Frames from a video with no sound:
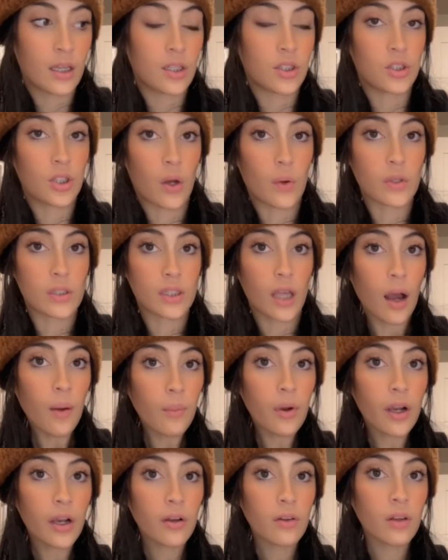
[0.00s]
So
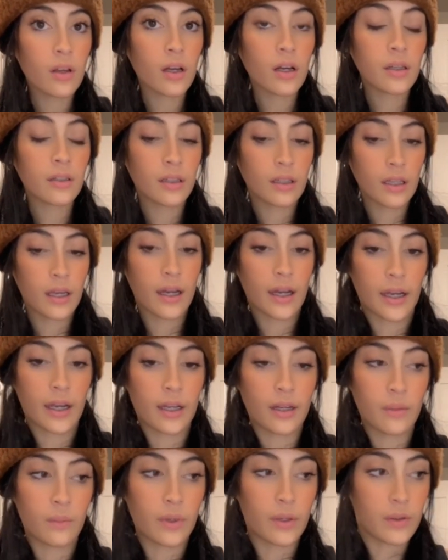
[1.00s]
somewhere along the
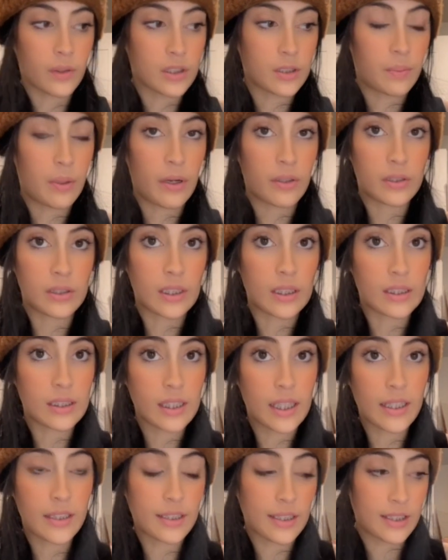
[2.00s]
line, we were supposed to
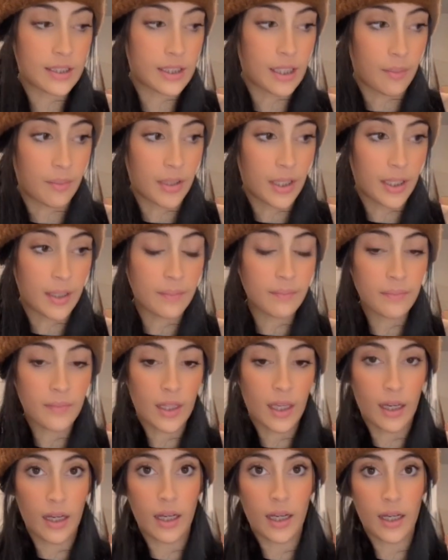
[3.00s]
season something
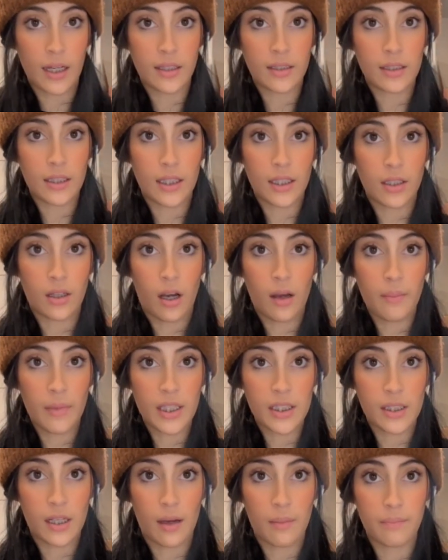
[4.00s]
and it got
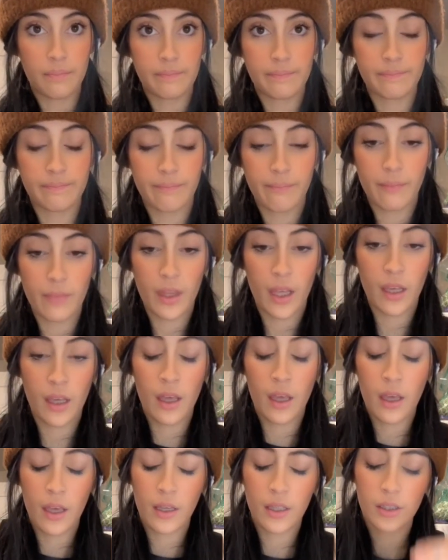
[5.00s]
messed up.
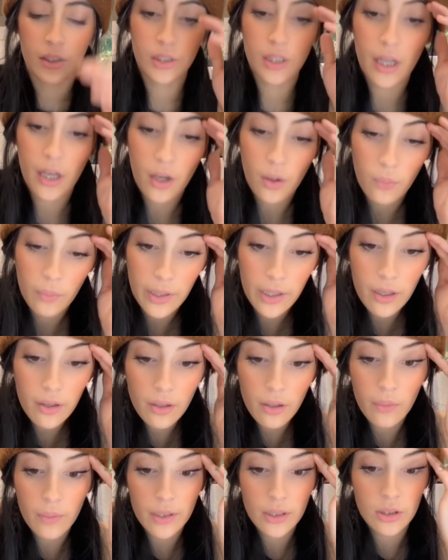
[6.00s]
So we are
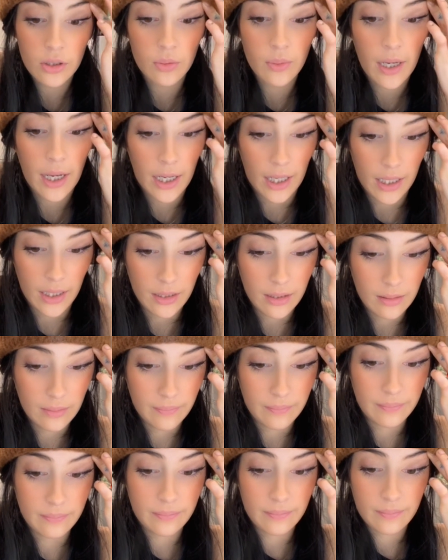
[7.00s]
going to add
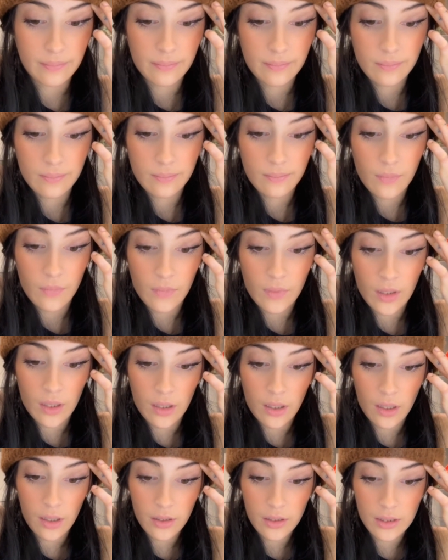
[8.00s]

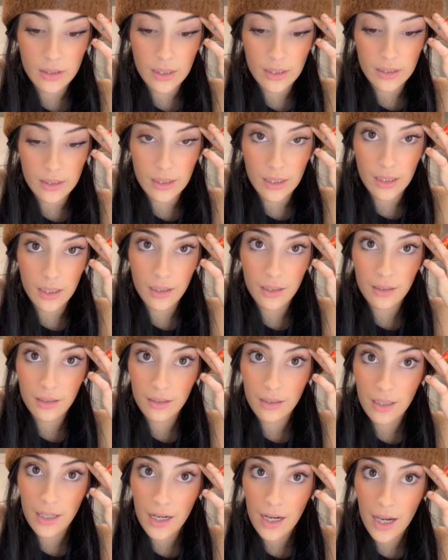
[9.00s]
our seasoning
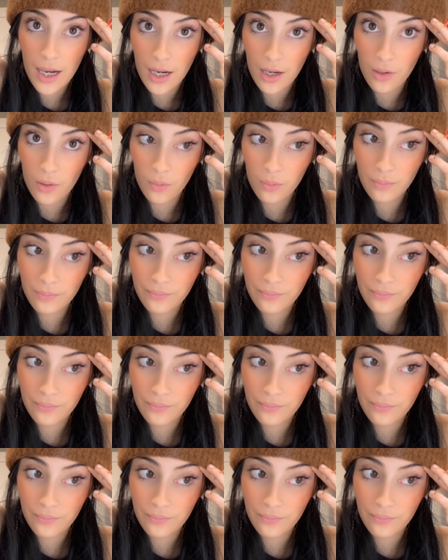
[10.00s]
now.